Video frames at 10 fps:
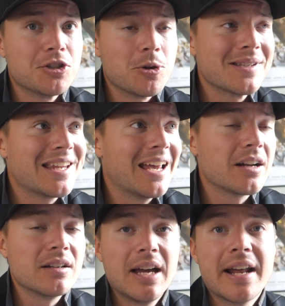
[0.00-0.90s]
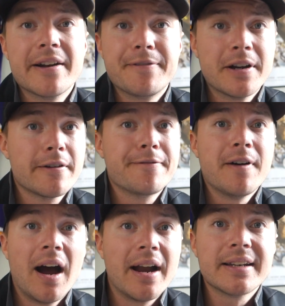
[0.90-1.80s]
Trubisky had a very
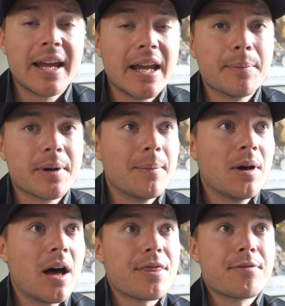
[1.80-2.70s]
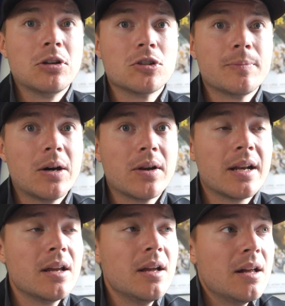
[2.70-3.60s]
fine game, but I'm not thrilled about
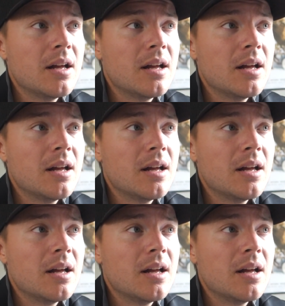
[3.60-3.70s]
it.